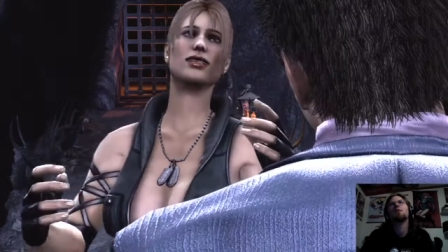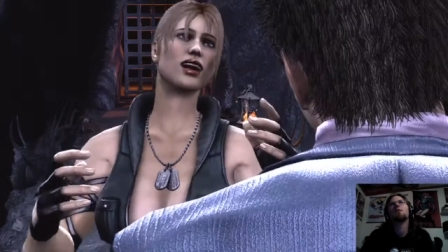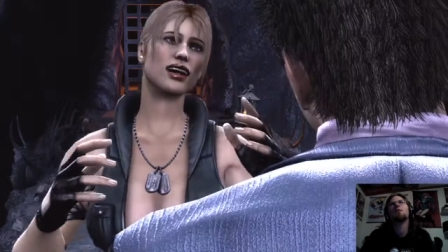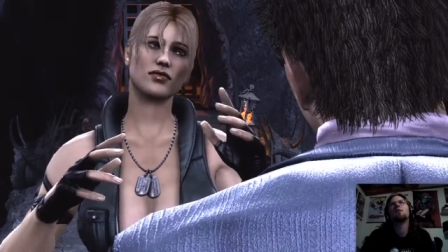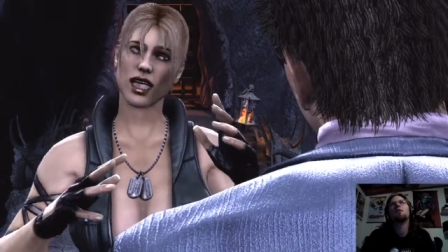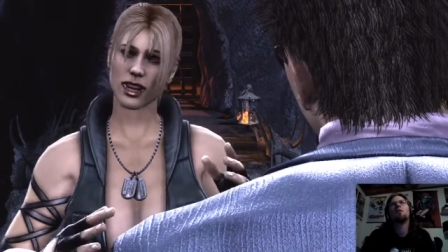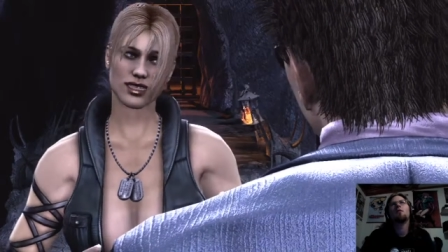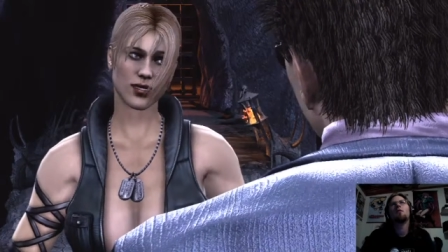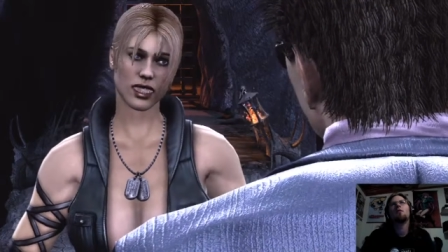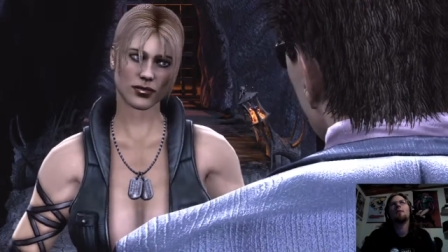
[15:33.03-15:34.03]
Listen, I've
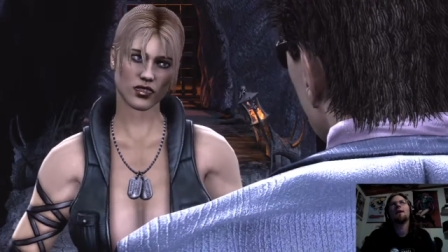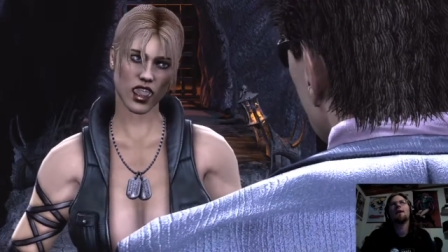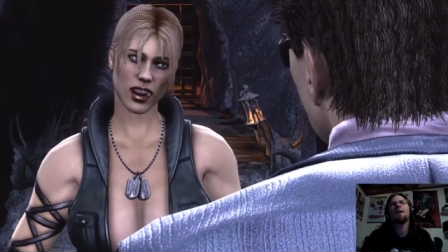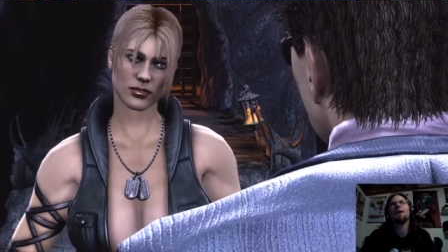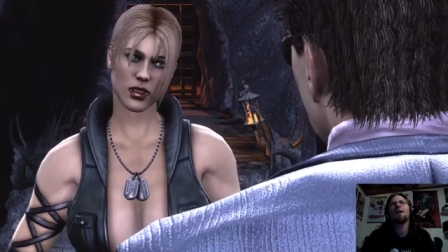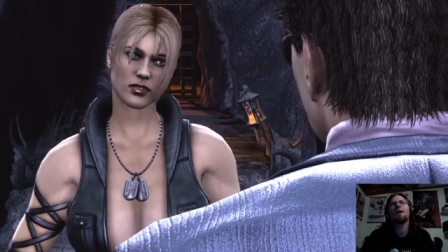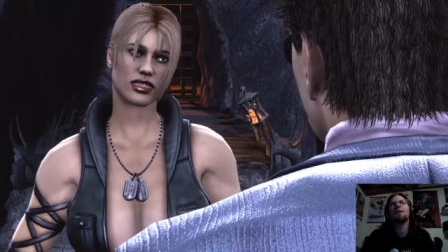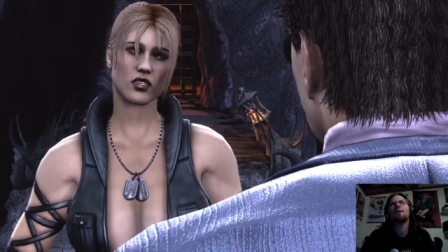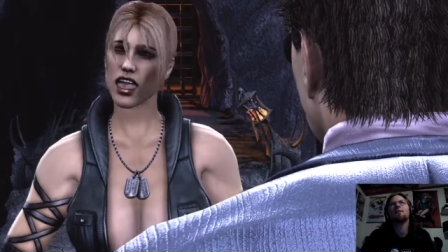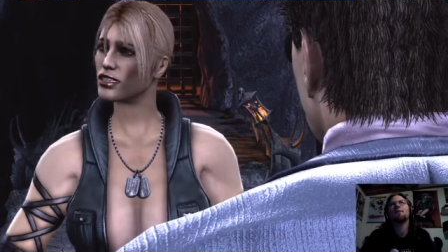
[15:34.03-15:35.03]
got oh my God.
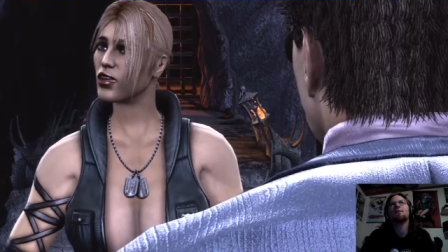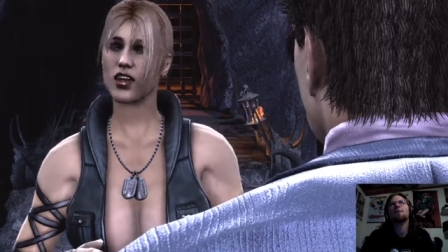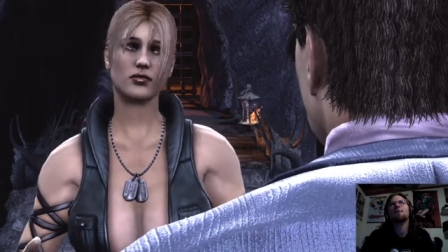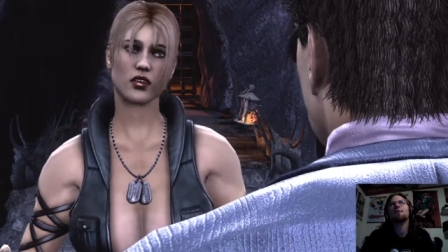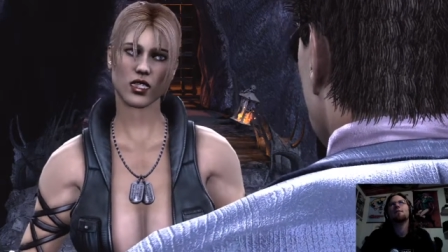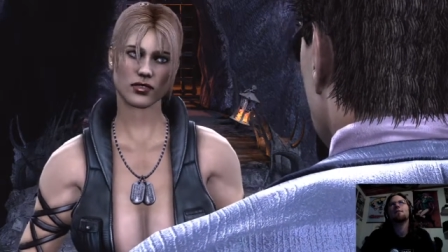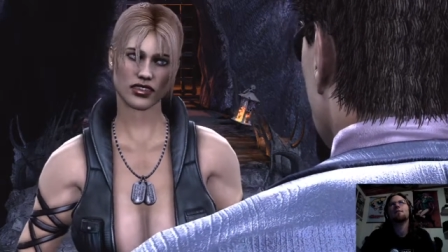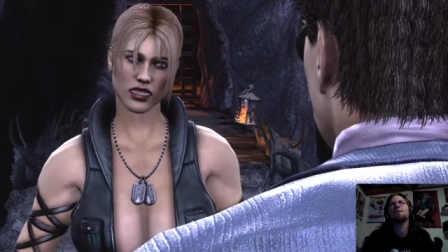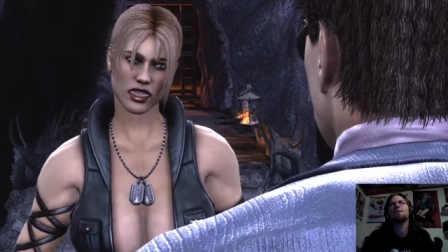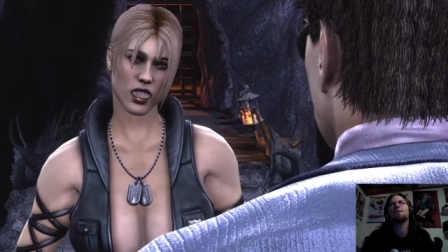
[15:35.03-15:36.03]
here. I'm in no
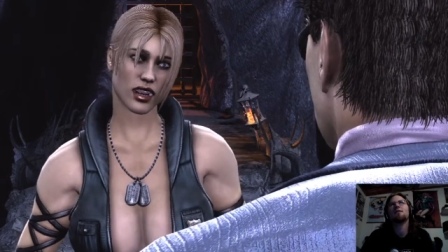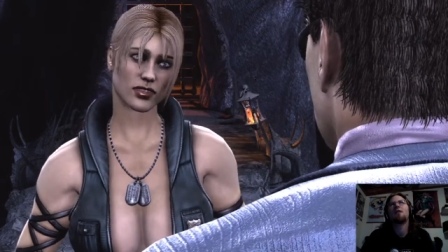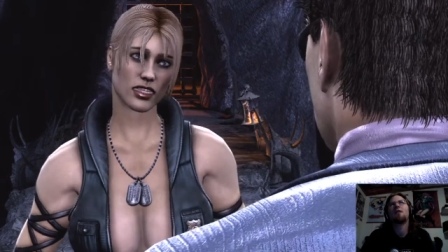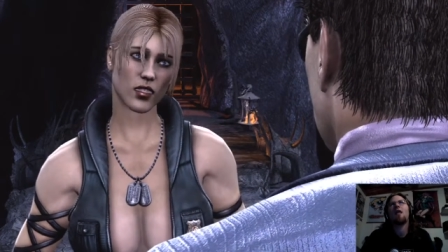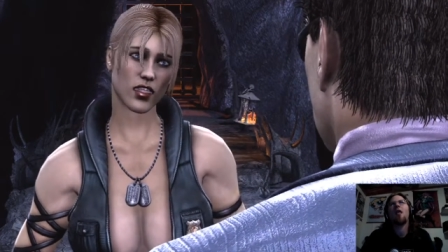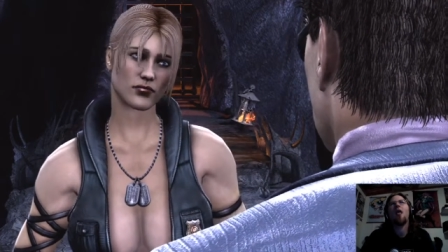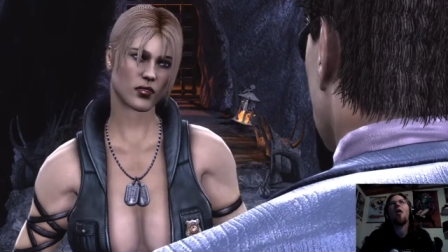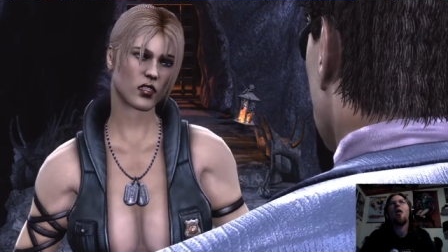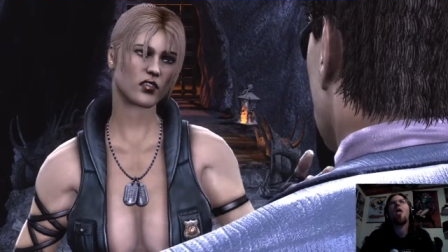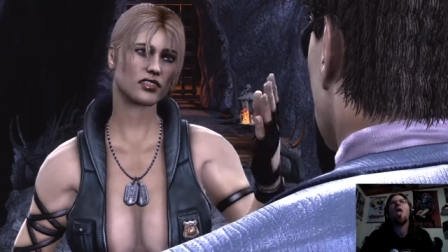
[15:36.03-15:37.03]
mood to be hit on by
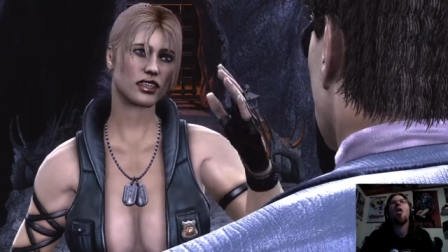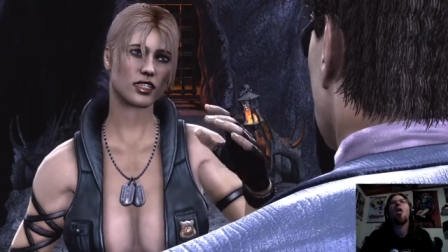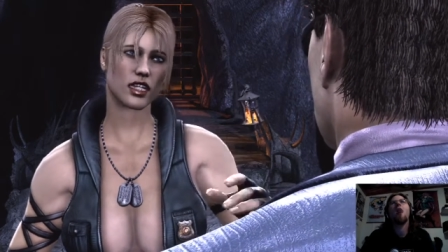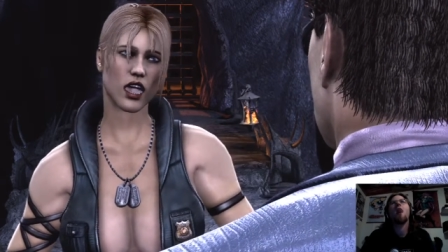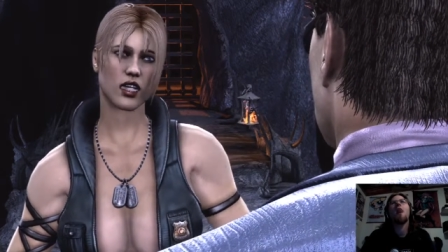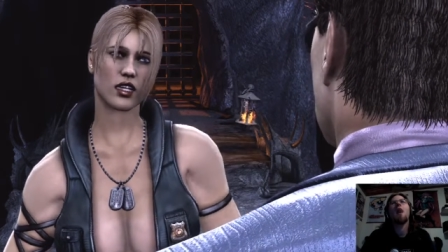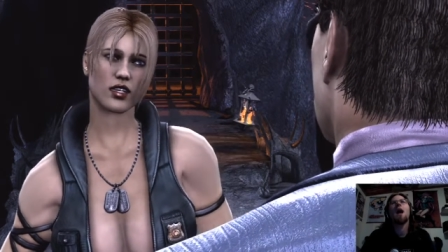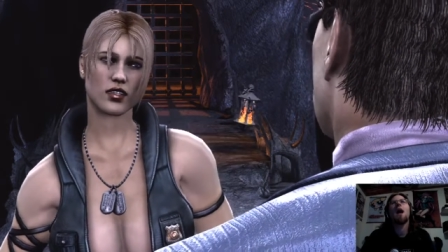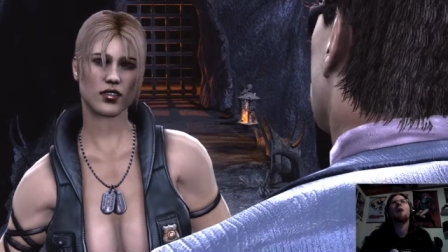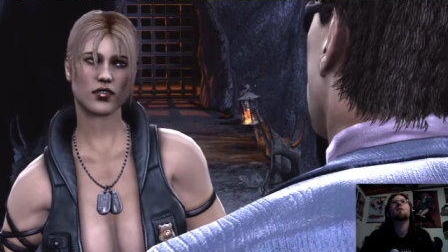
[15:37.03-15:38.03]
some movie star.
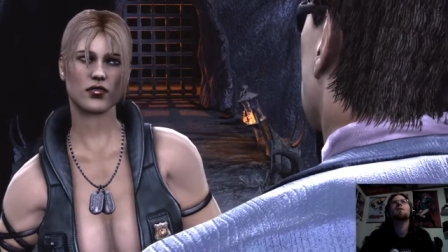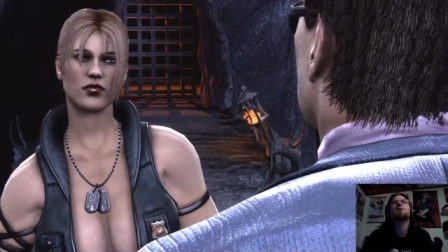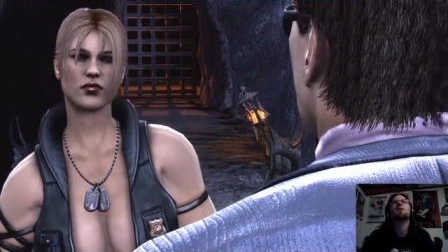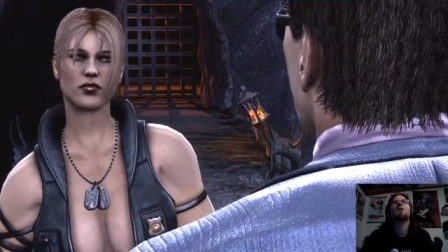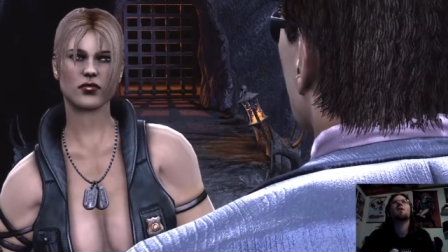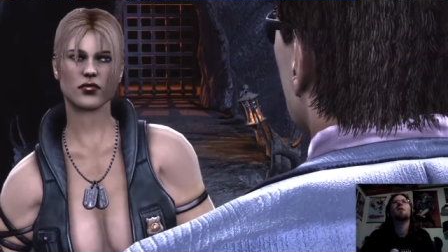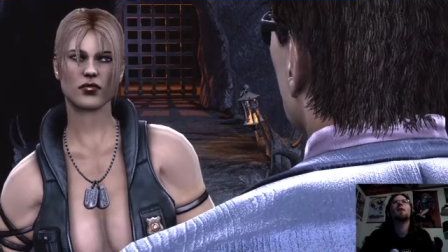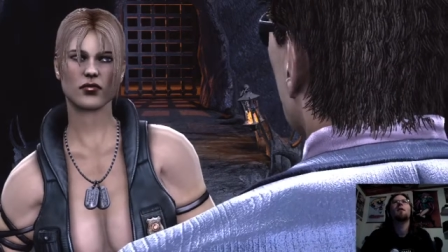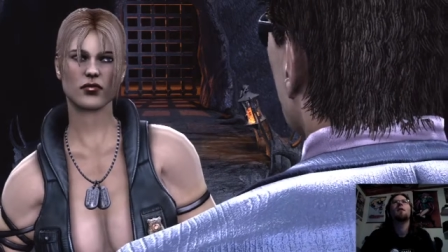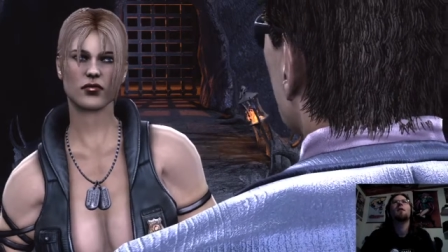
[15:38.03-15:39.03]
I would so on.
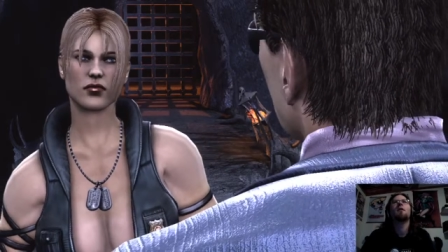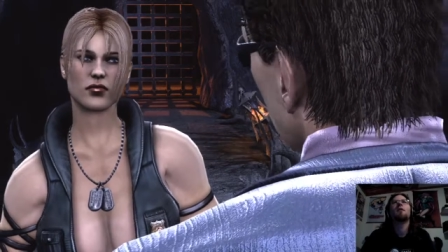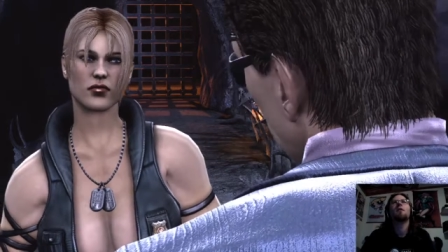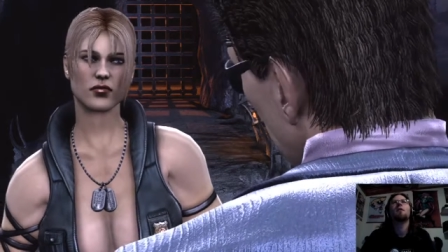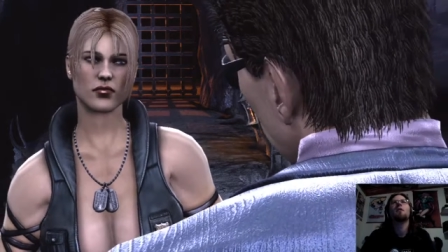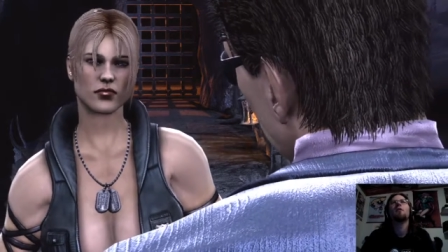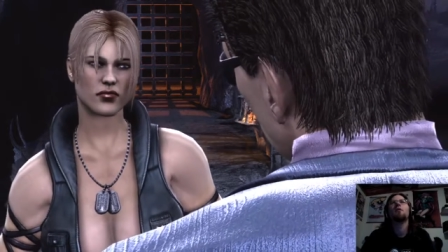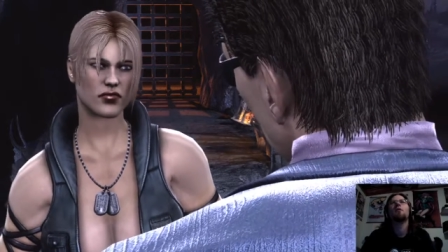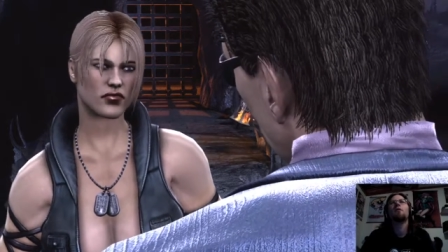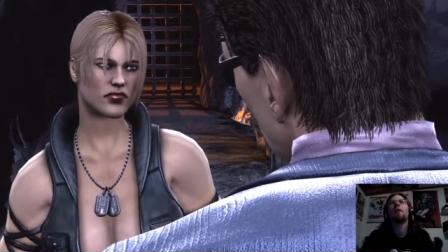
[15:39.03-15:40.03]
hit on her. Like
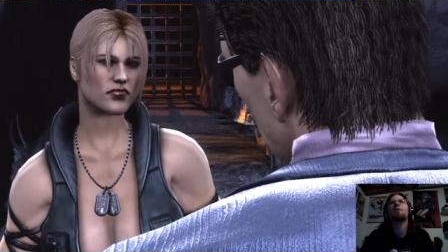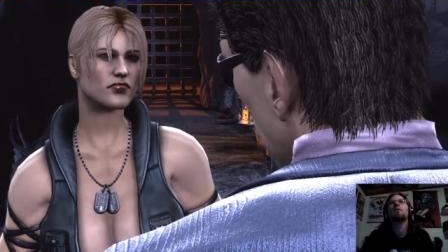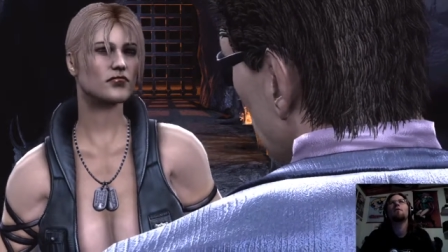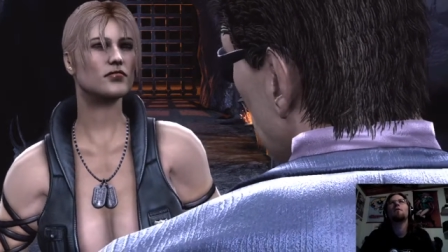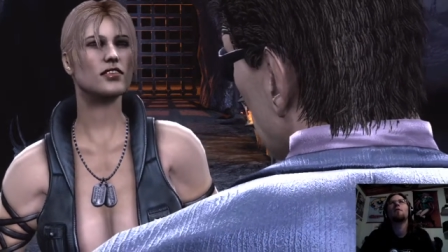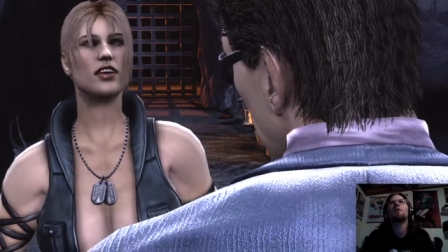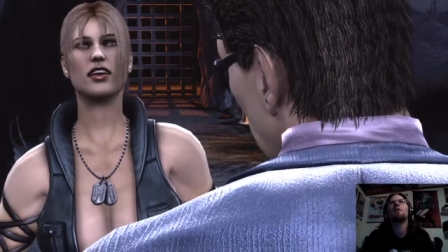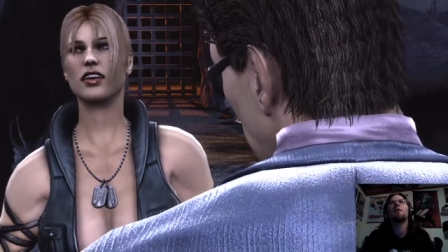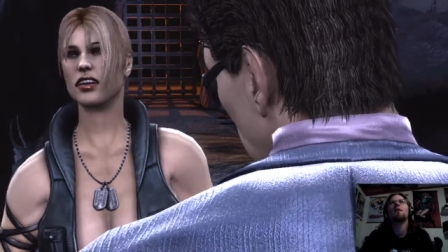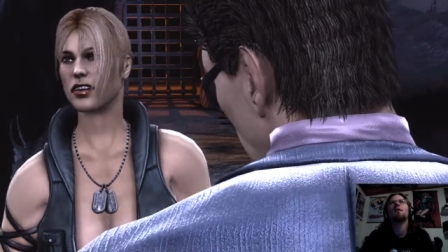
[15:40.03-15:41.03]
you, you have be wandering
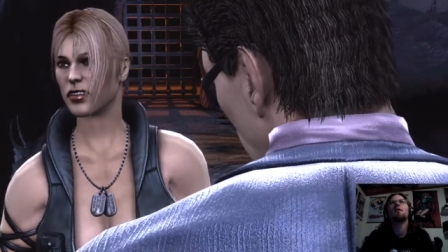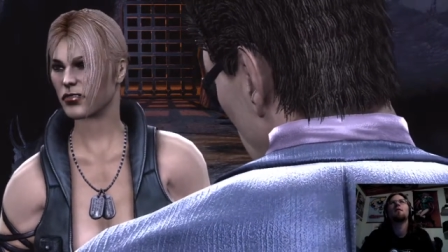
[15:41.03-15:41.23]
no around idea.